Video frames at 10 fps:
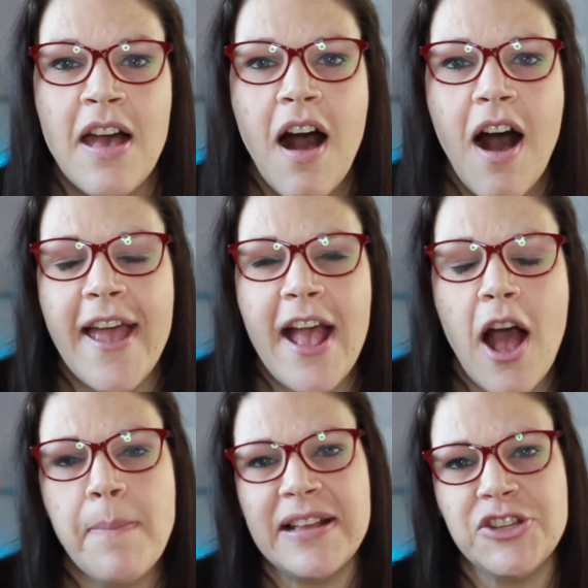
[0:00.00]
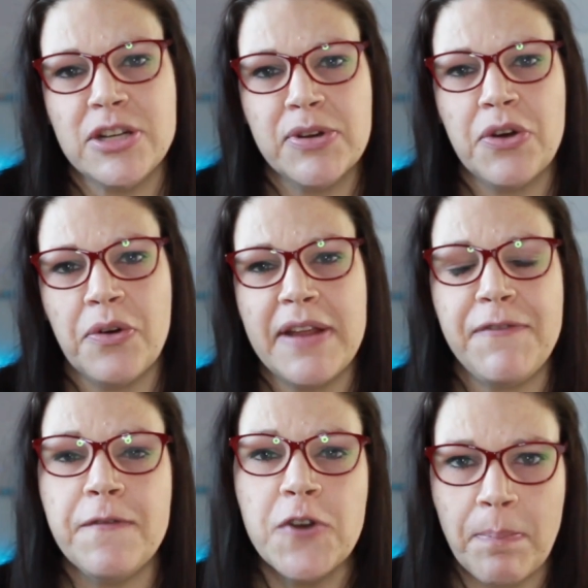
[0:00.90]
Hi, I'm Angela McCall, and if
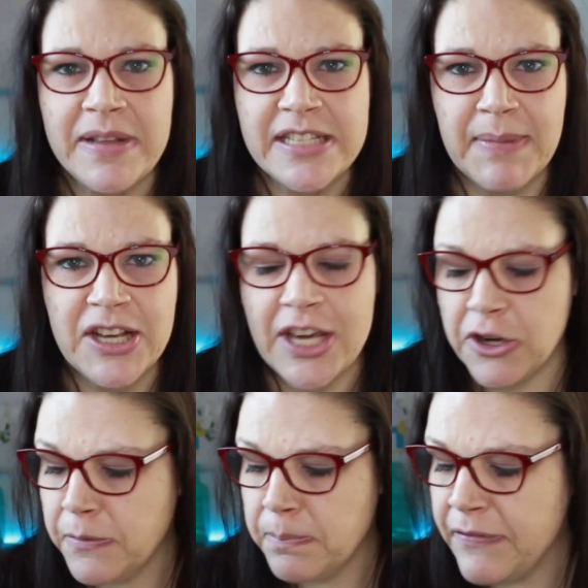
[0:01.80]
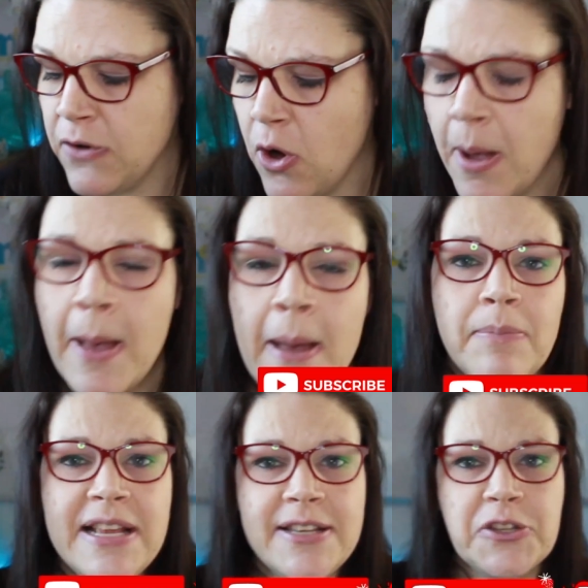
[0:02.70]
you've not been to my channel before, please do